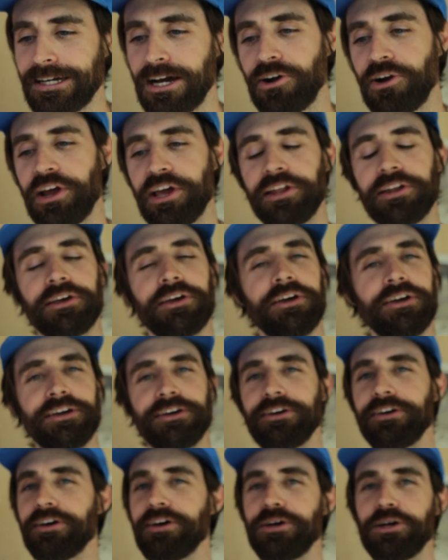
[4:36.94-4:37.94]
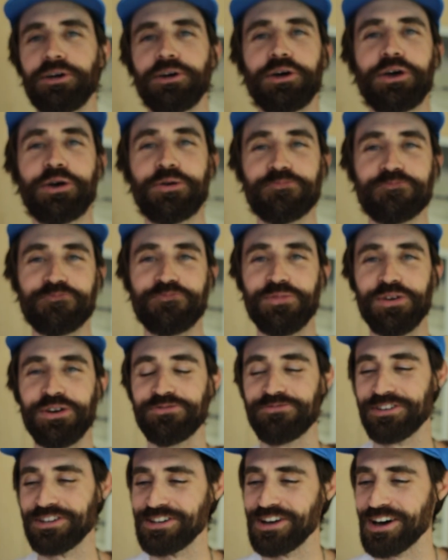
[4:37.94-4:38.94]
Alright.
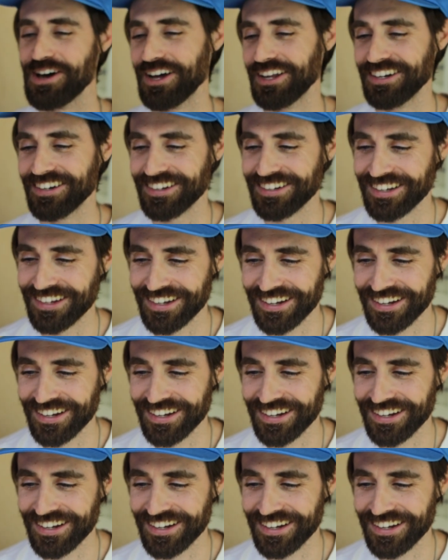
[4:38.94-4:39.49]
Moving on.